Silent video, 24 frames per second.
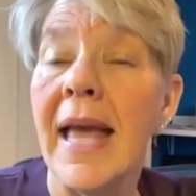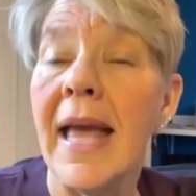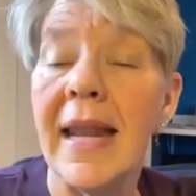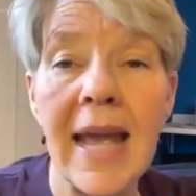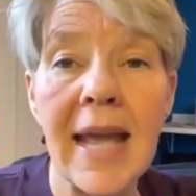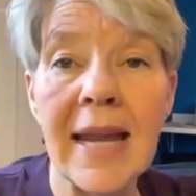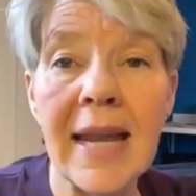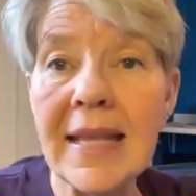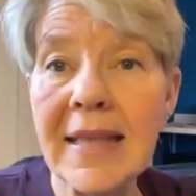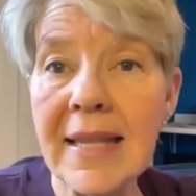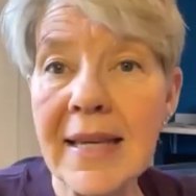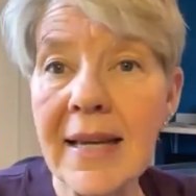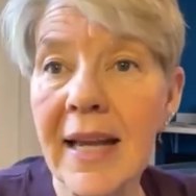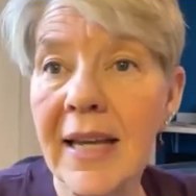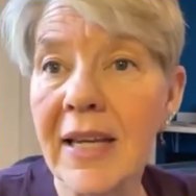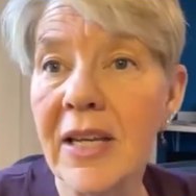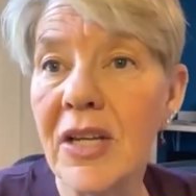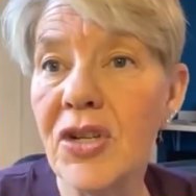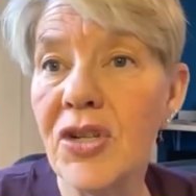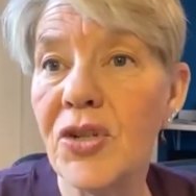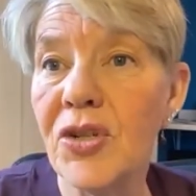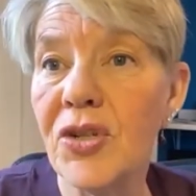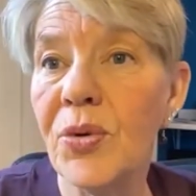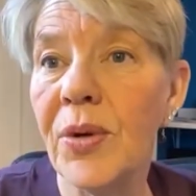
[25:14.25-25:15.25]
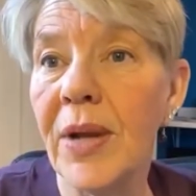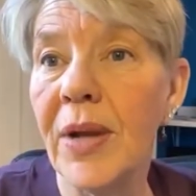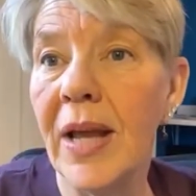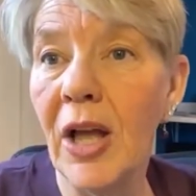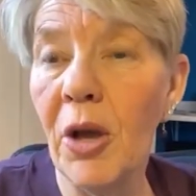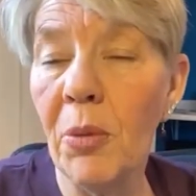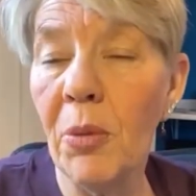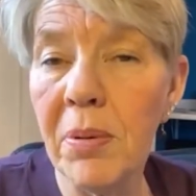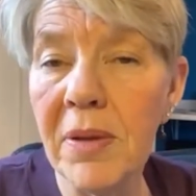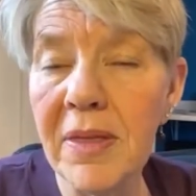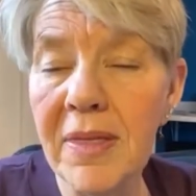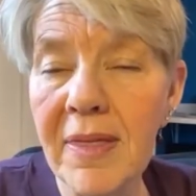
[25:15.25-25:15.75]
and anything I can do to
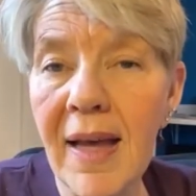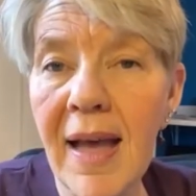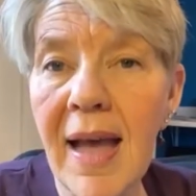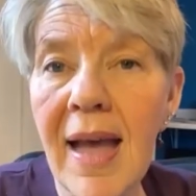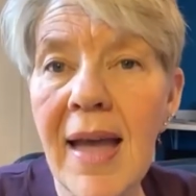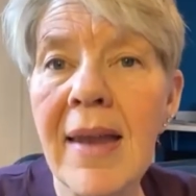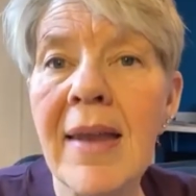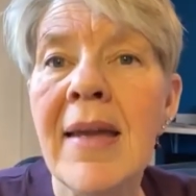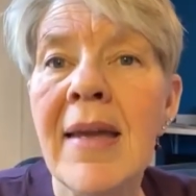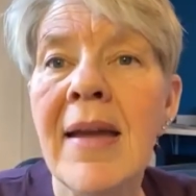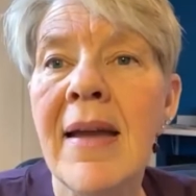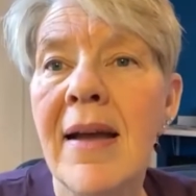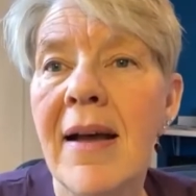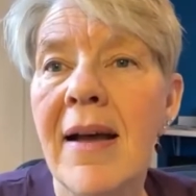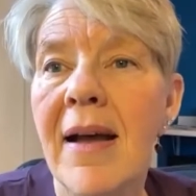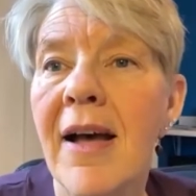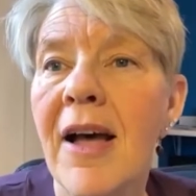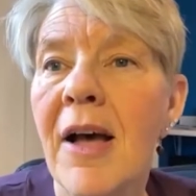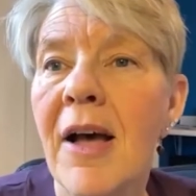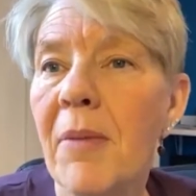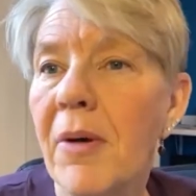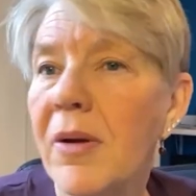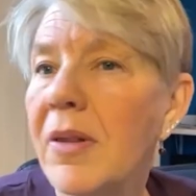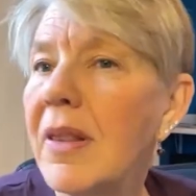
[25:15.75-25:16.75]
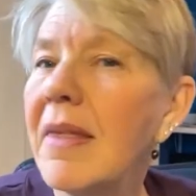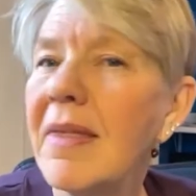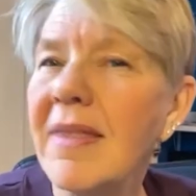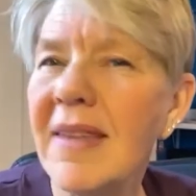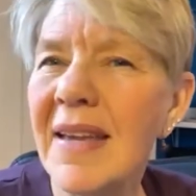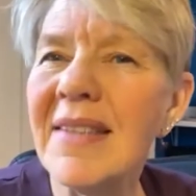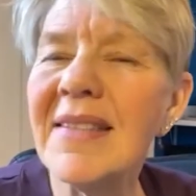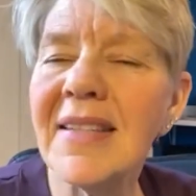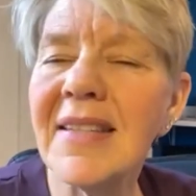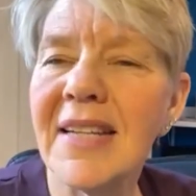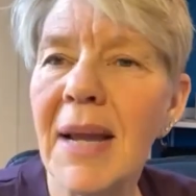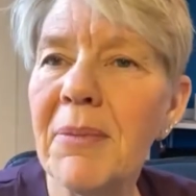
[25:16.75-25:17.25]
help with that are the
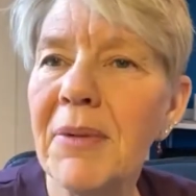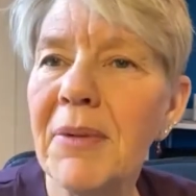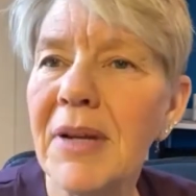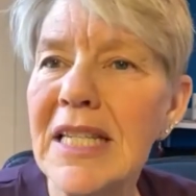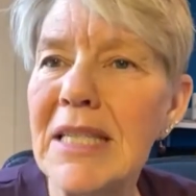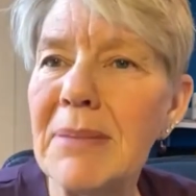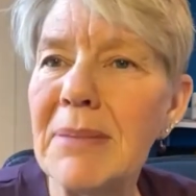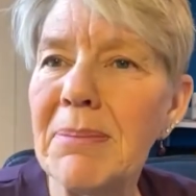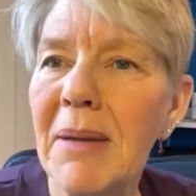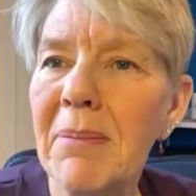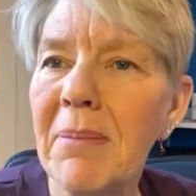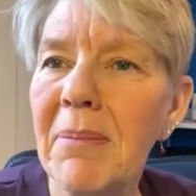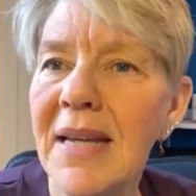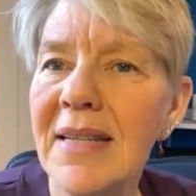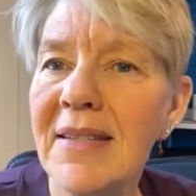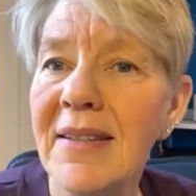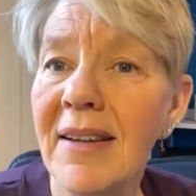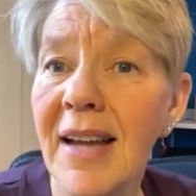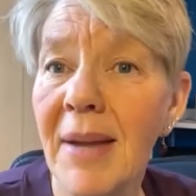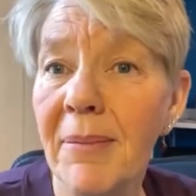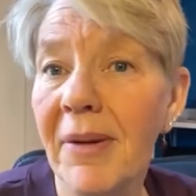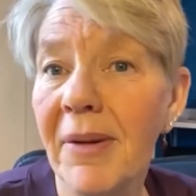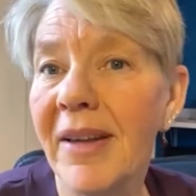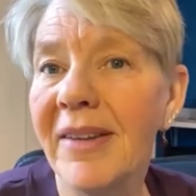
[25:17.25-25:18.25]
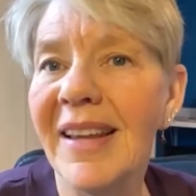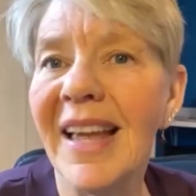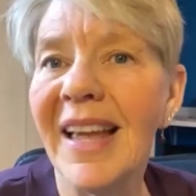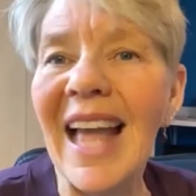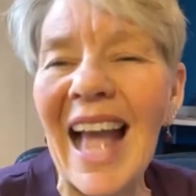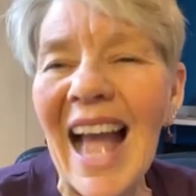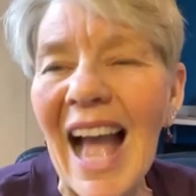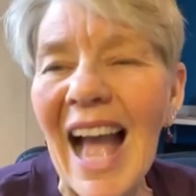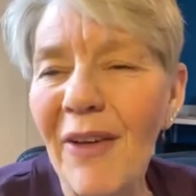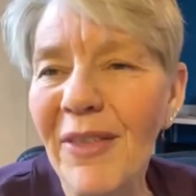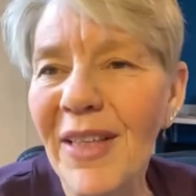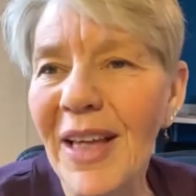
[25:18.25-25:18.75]
things that I'm going to spend my time on.
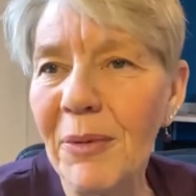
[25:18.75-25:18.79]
